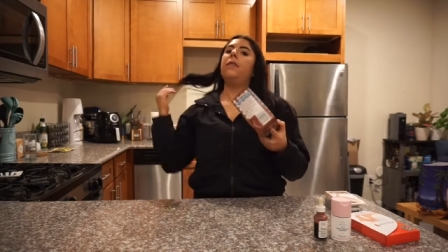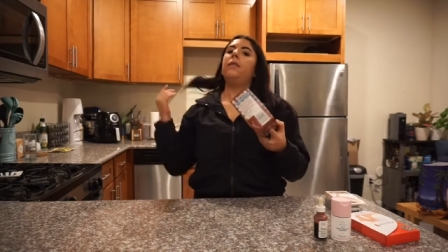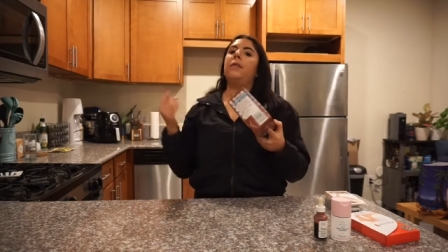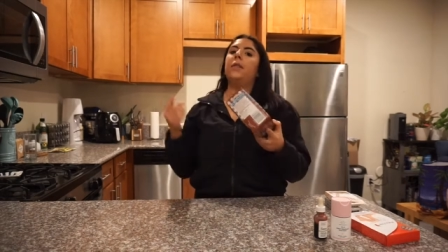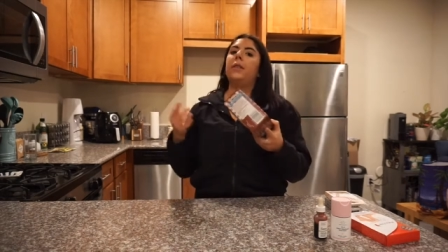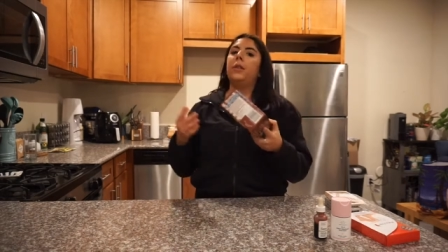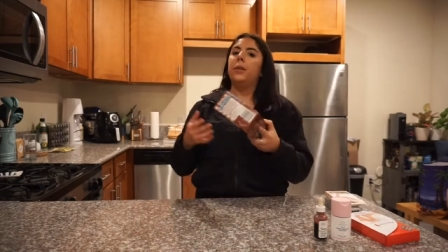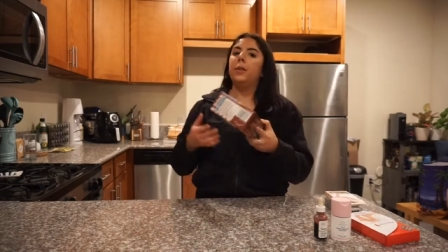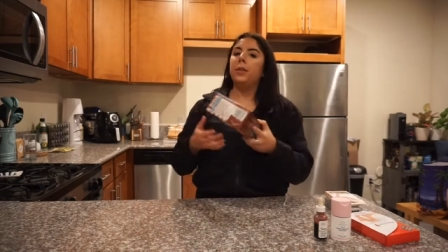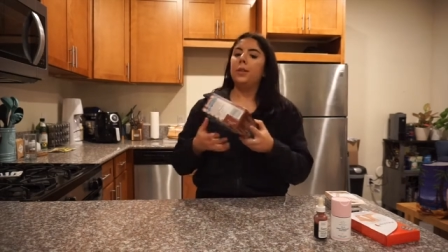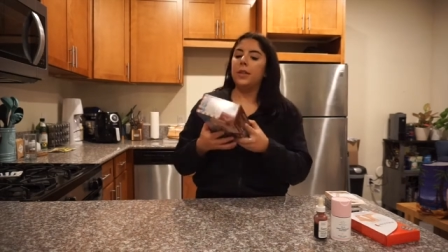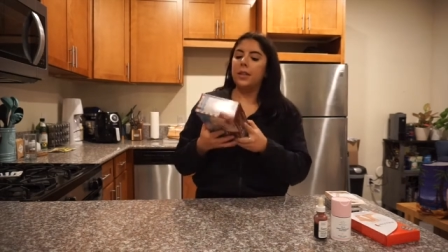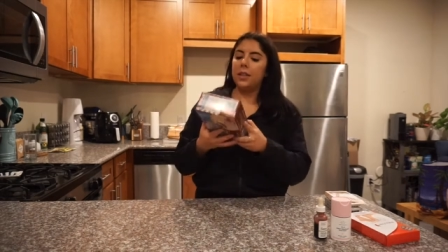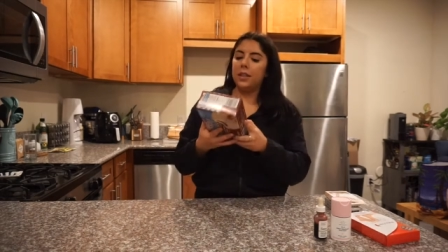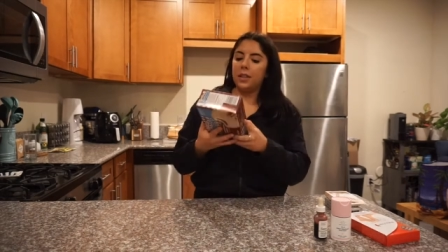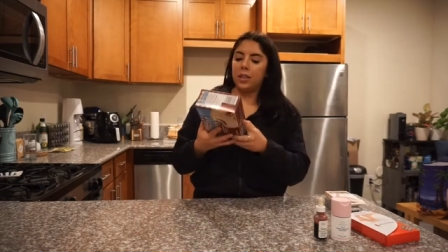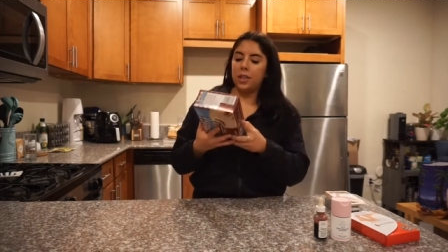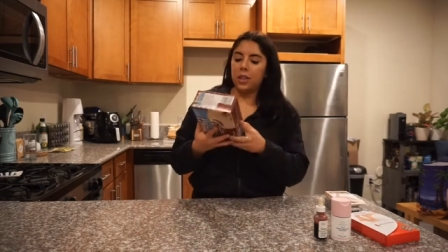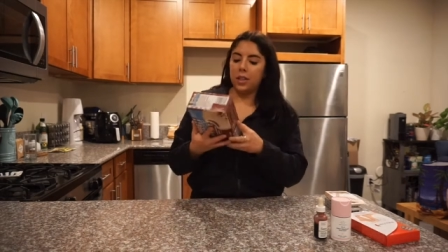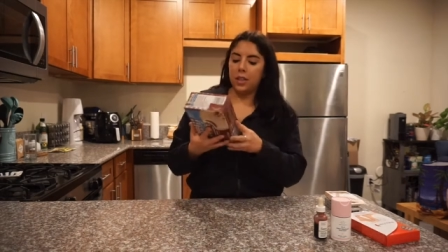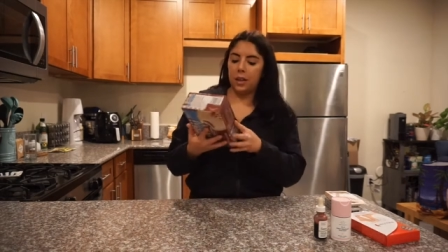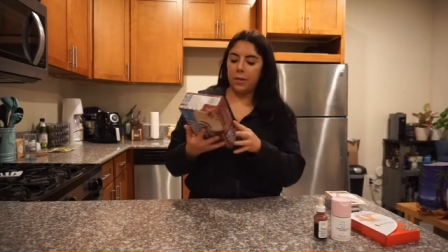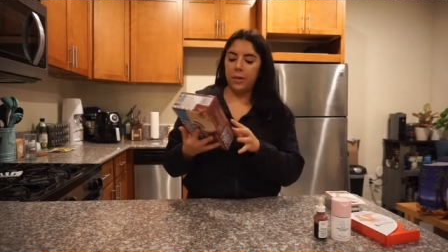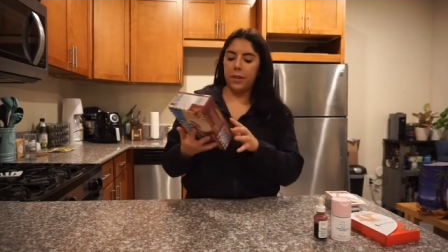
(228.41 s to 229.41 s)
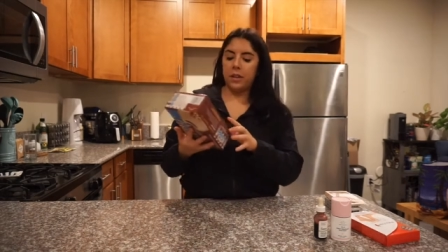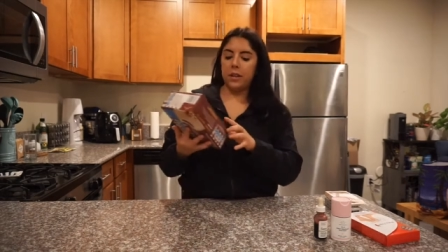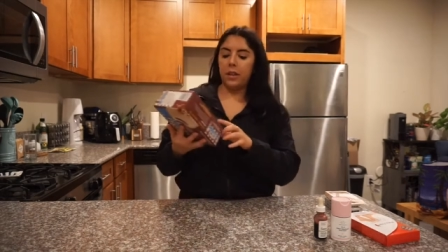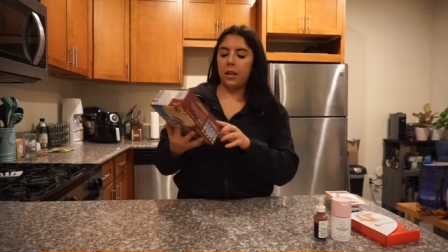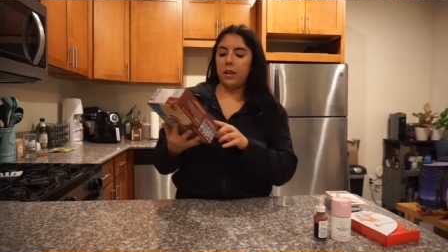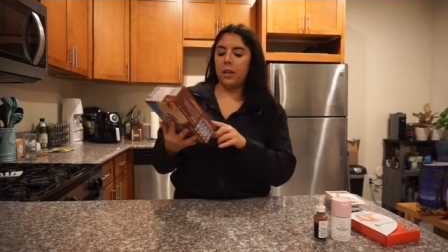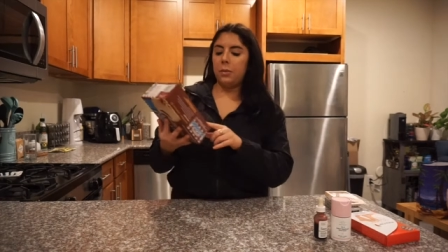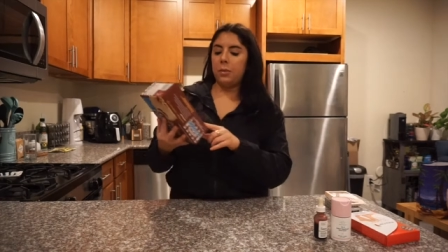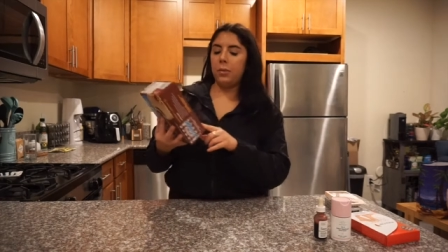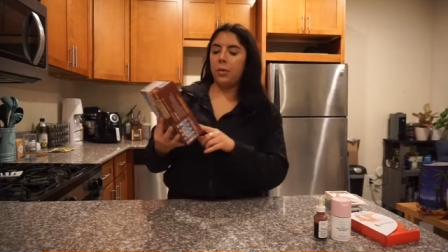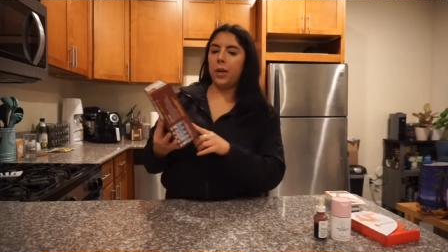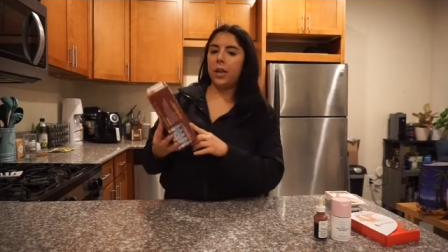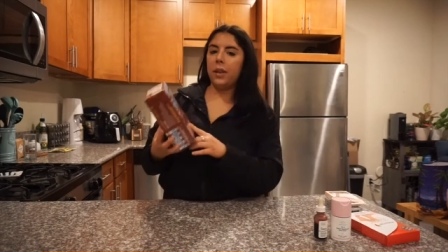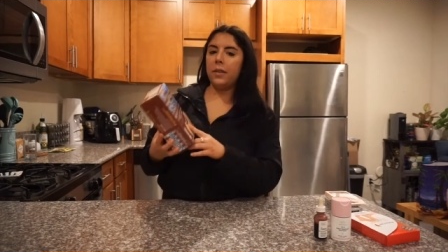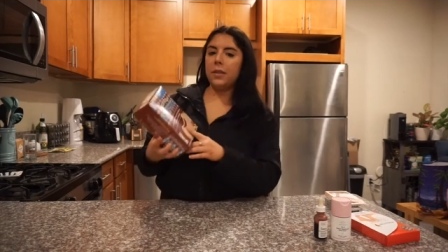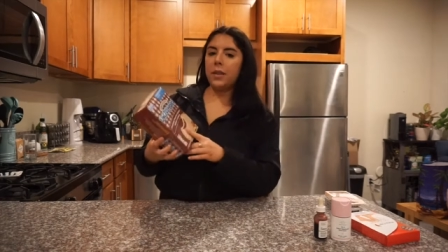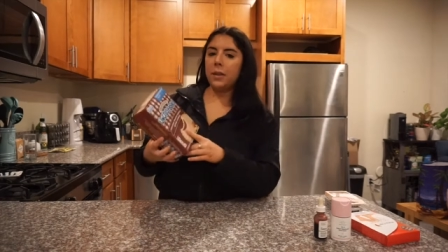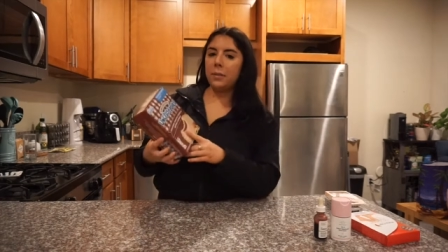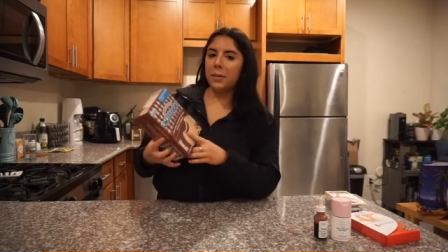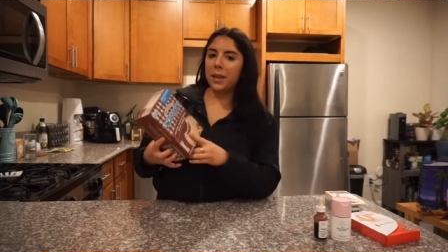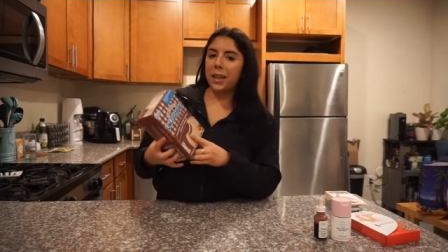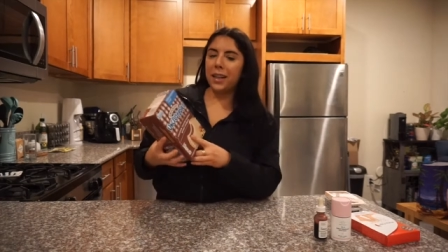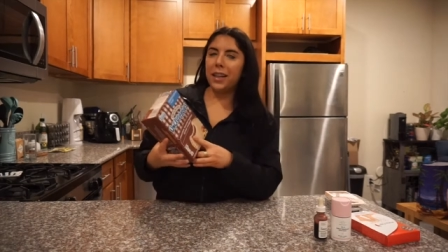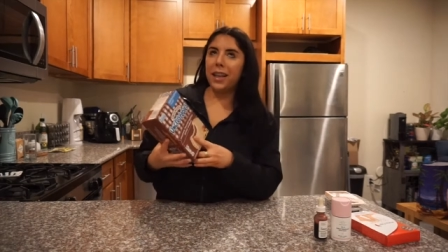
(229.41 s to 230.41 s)
foods and she never saw the point of
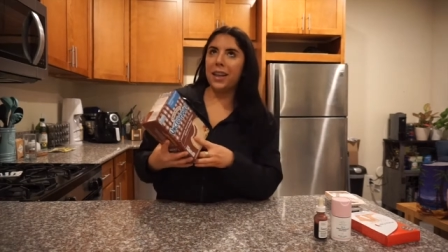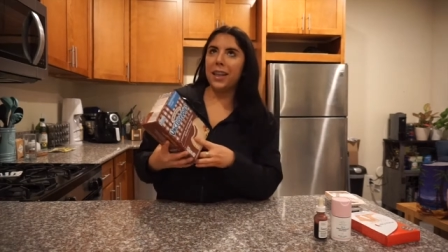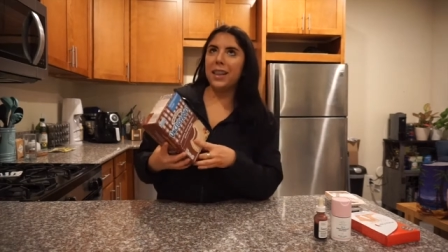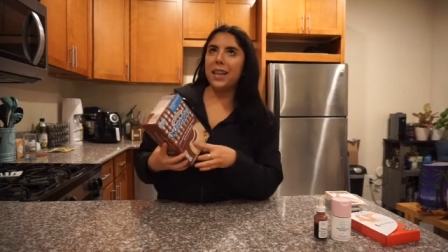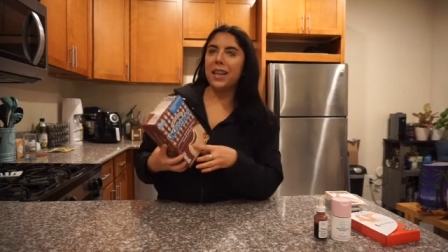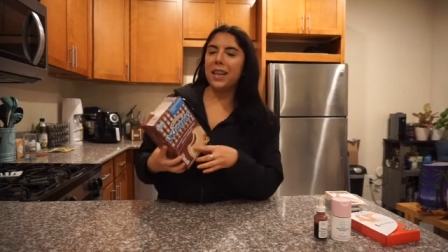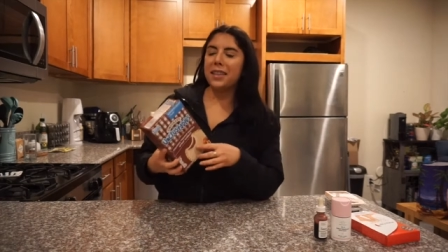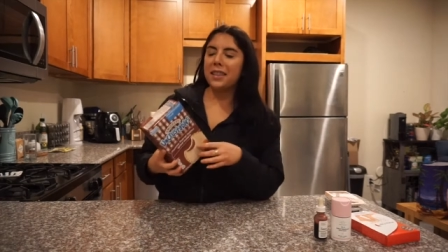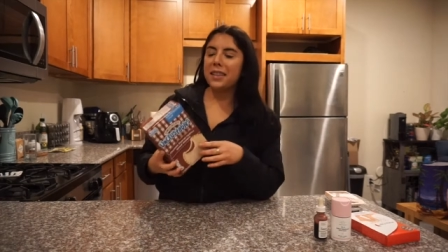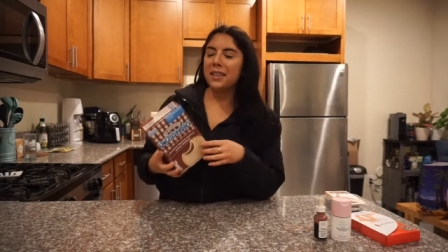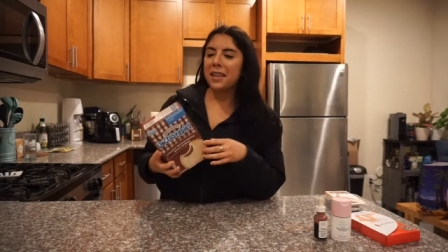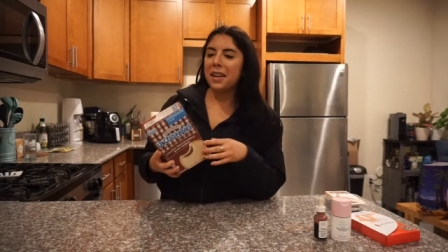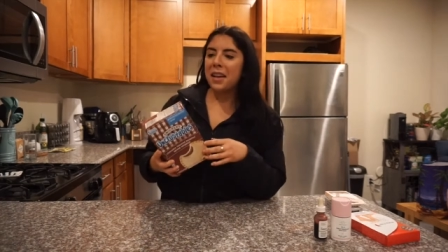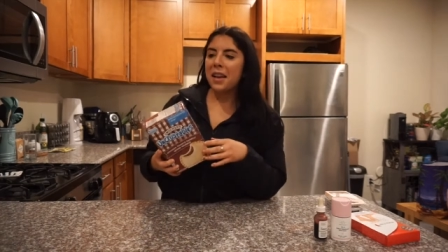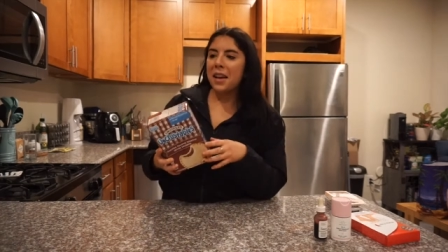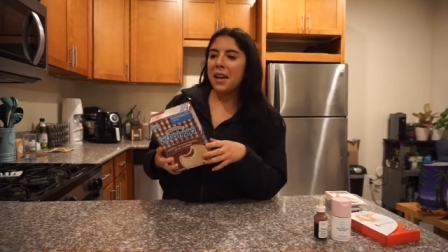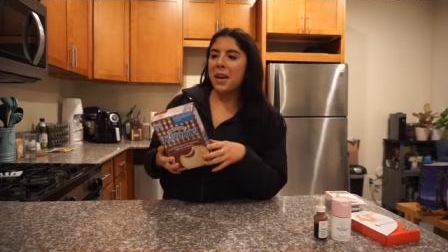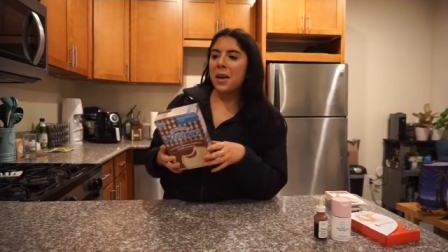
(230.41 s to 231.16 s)
something like this.